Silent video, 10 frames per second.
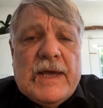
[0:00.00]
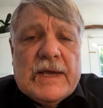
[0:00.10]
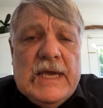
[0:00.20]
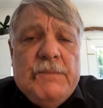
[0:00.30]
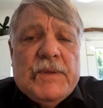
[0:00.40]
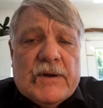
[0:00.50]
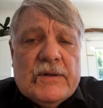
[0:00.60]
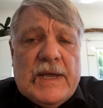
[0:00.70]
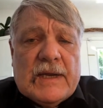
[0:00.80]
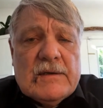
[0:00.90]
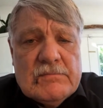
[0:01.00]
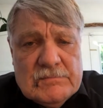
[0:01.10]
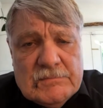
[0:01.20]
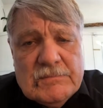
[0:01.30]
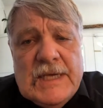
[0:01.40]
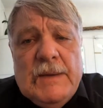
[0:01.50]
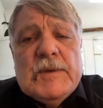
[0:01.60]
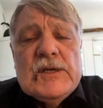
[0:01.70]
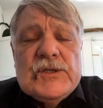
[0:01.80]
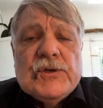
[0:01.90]
that keep
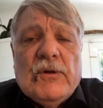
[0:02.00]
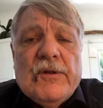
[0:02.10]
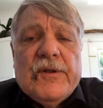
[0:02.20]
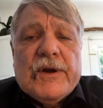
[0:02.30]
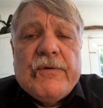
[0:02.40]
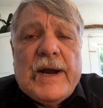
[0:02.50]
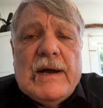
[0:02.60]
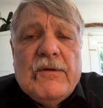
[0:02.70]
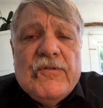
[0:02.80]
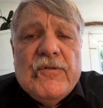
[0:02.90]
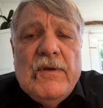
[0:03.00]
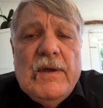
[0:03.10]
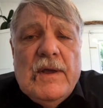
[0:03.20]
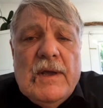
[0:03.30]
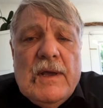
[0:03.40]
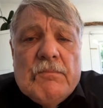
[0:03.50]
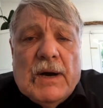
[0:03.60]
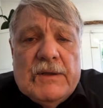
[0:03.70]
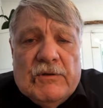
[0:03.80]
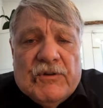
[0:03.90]
control of the crowds,
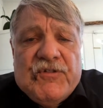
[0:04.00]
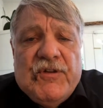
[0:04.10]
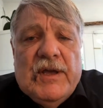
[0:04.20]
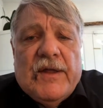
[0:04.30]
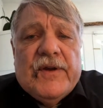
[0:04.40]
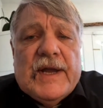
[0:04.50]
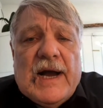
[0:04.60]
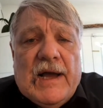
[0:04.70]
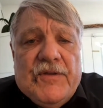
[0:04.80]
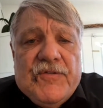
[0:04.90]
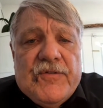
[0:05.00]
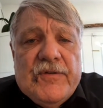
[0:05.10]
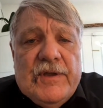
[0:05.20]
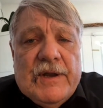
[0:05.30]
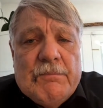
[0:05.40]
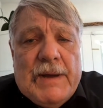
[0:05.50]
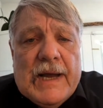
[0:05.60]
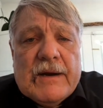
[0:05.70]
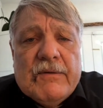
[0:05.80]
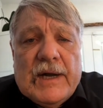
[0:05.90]
but you'll see other guys in the
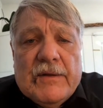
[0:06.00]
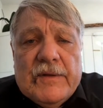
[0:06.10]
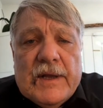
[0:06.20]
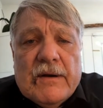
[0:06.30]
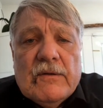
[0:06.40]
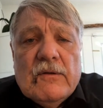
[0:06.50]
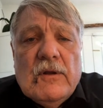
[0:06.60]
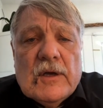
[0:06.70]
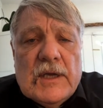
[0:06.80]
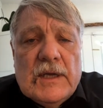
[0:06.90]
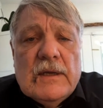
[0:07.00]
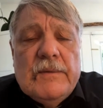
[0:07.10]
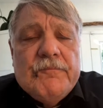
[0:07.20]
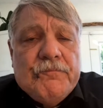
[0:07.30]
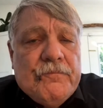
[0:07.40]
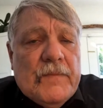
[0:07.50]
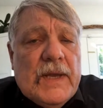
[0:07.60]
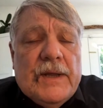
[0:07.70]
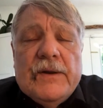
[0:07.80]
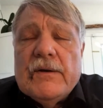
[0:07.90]
background that are looking,
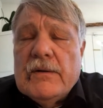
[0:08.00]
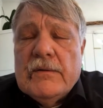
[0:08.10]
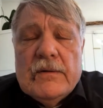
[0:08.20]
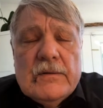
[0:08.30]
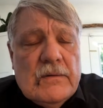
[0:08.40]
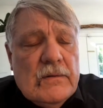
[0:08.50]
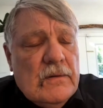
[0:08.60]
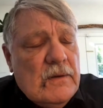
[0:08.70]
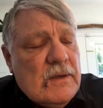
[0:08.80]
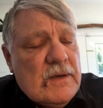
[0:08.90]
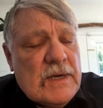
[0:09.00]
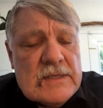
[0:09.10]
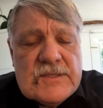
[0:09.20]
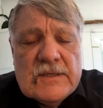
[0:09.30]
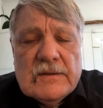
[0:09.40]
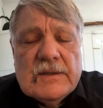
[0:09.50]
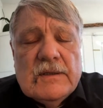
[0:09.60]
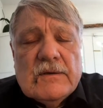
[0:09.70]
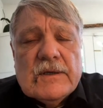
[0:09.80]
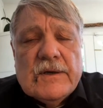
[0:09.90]
and they're constantly
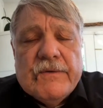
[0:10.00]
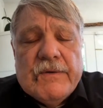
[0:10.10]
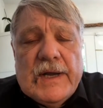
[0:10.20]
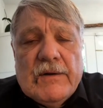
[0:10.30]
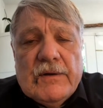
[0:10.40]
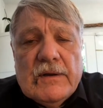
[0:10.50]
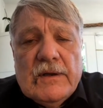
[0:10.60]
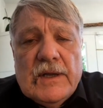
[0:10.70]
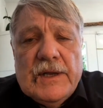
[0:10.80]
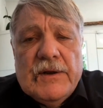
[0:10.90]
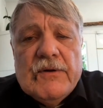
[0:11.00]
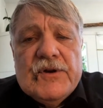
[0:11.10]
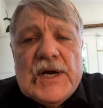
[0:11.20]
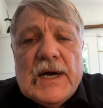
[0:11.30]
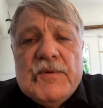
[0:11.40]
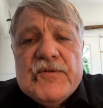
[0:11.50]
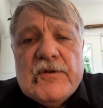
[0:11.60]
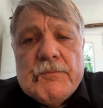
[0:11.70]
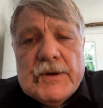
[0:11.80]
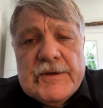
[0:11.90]
looking around, and their job is to
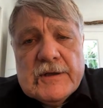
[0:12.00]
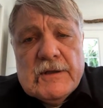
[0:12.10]
protect